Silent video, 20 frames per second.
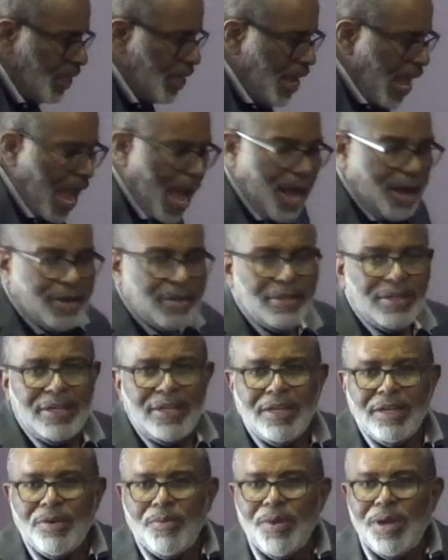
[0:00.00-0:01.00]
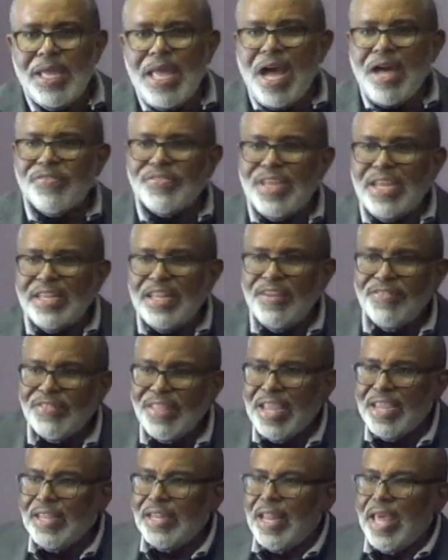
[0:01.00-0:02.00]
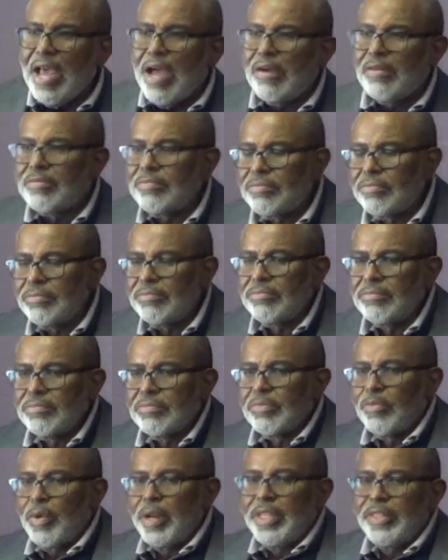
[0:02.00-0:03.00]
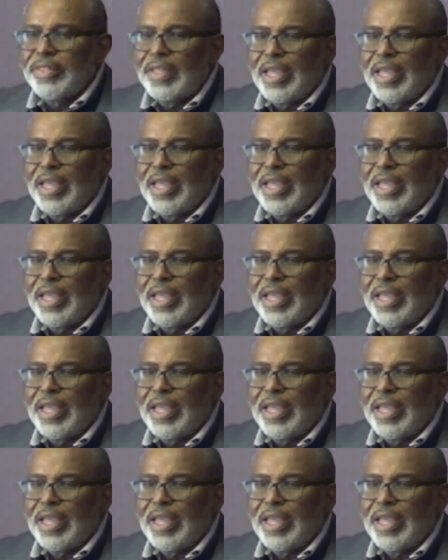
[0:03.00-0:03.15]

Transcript: Now, what do y'all think they're thinking now? What are you